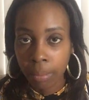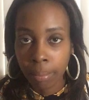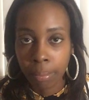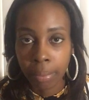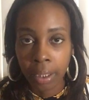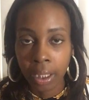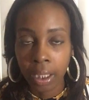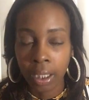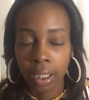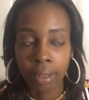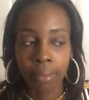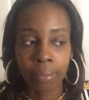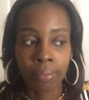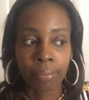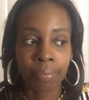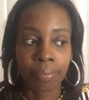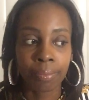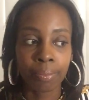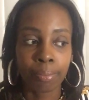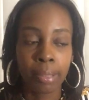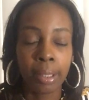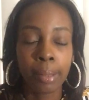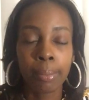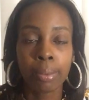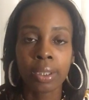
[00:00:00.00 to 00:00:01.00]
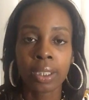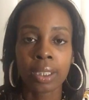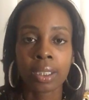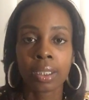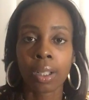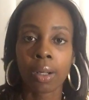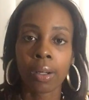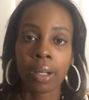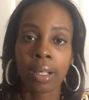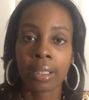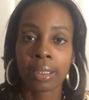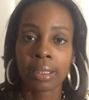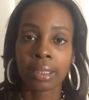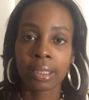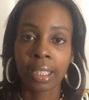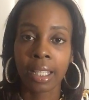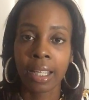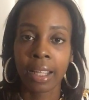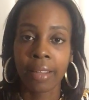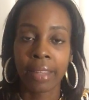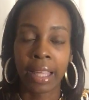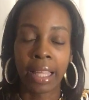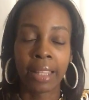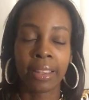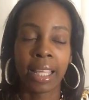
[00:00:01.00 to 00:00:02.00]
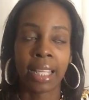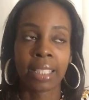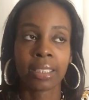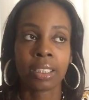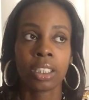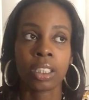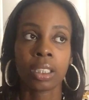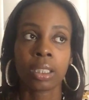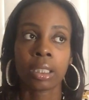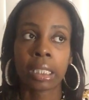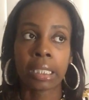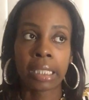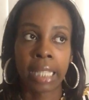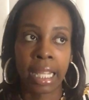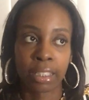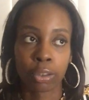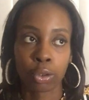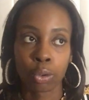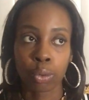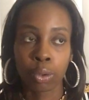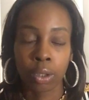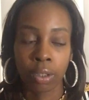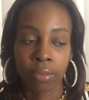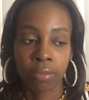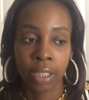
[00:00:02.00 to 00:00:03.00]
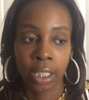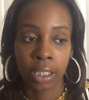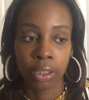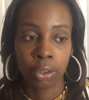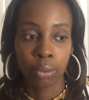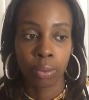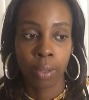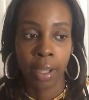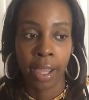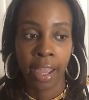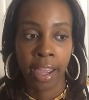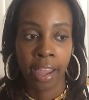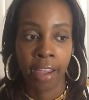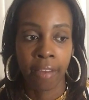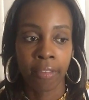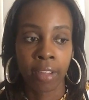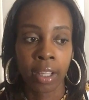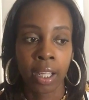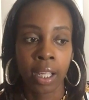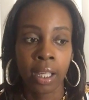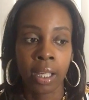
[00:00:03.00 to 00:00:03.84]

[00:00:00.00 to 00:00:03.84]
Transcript: but people just don't understand that that's just a natural gift that you have,